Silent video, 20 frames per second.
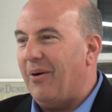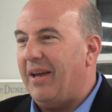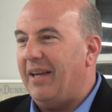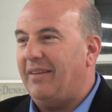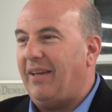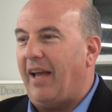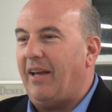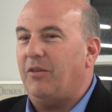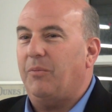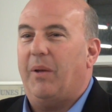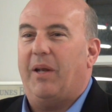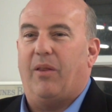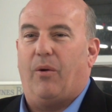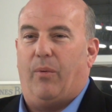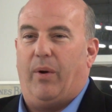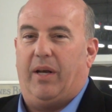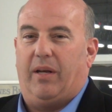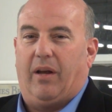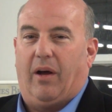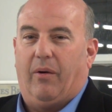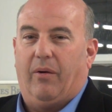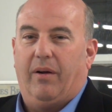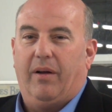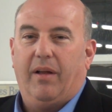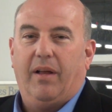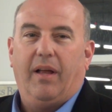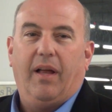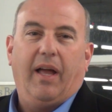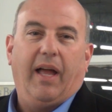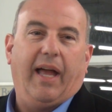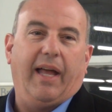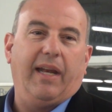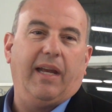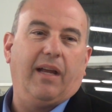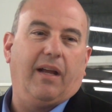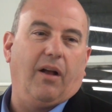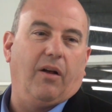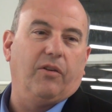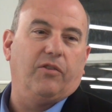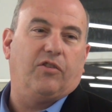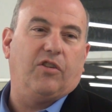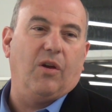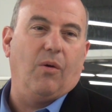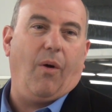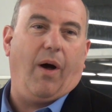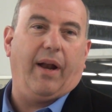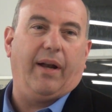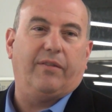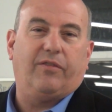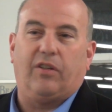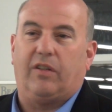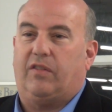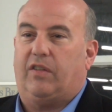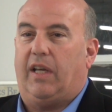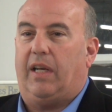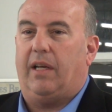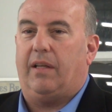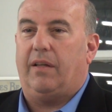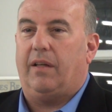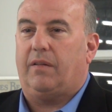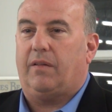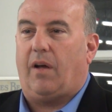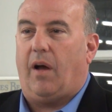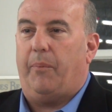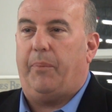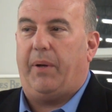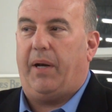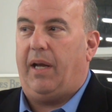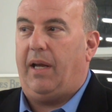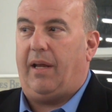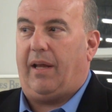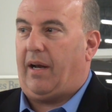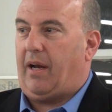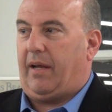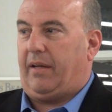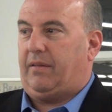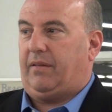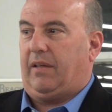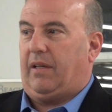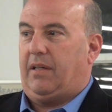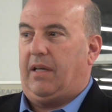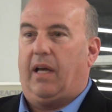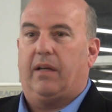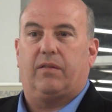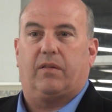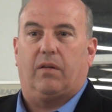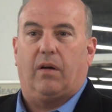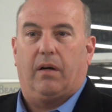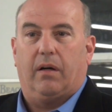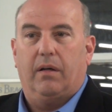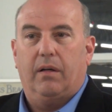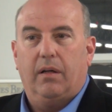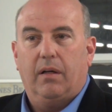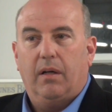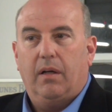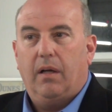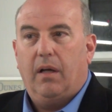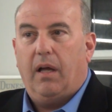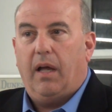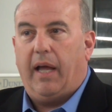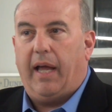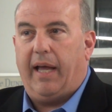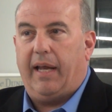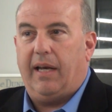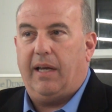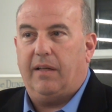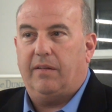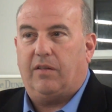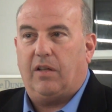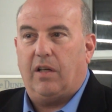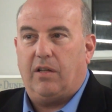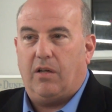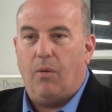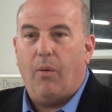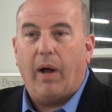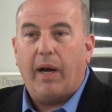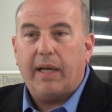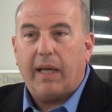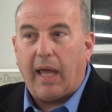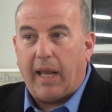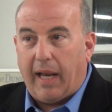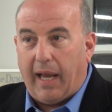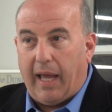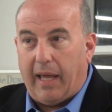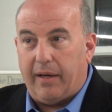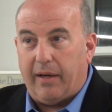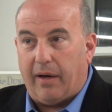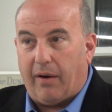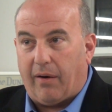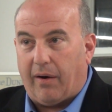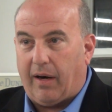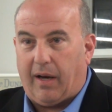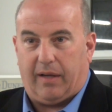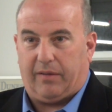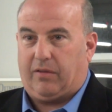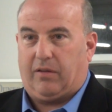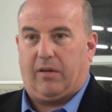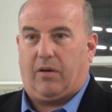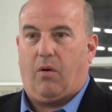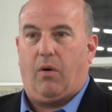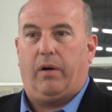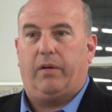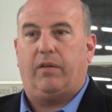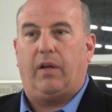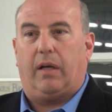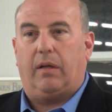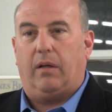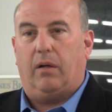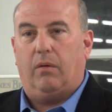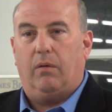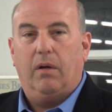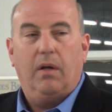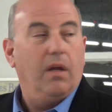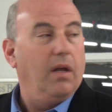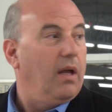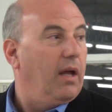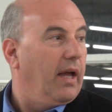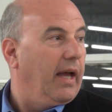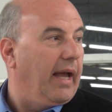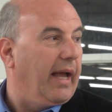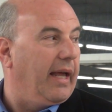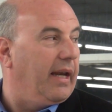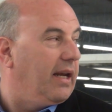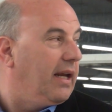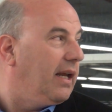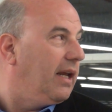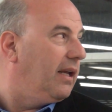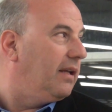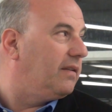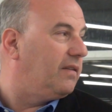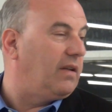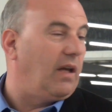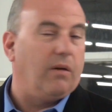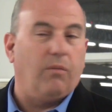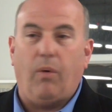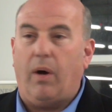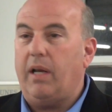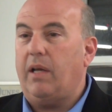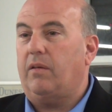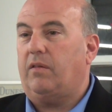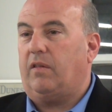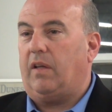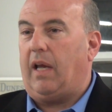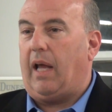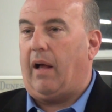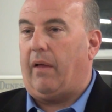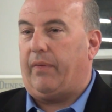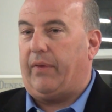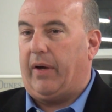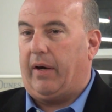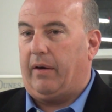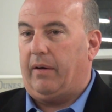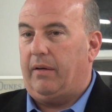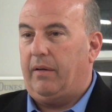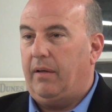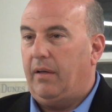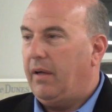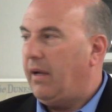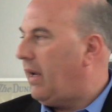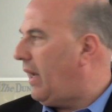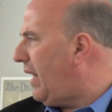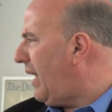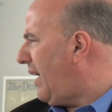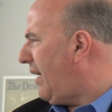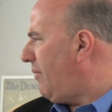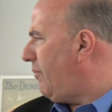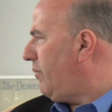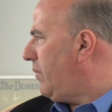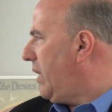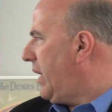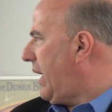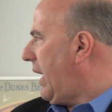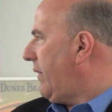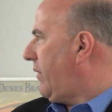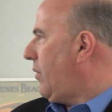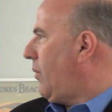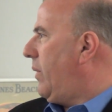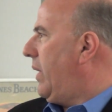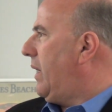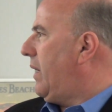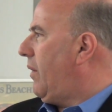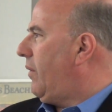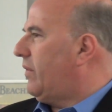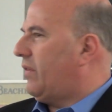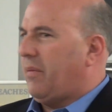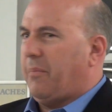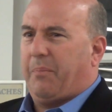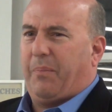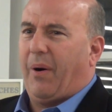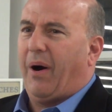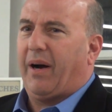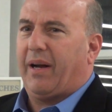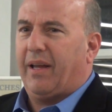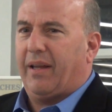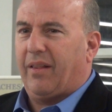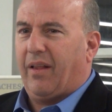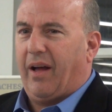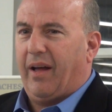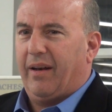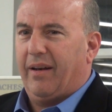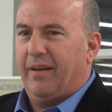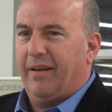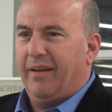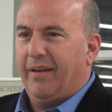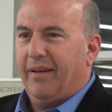he takes me to the window and he goes, you want to succeed at this company? And I said, yes, sir. And he said, you want to get ahead here? And I said, of course I do. And he said, what do you see out there? And I look out the window, it's the parking lot.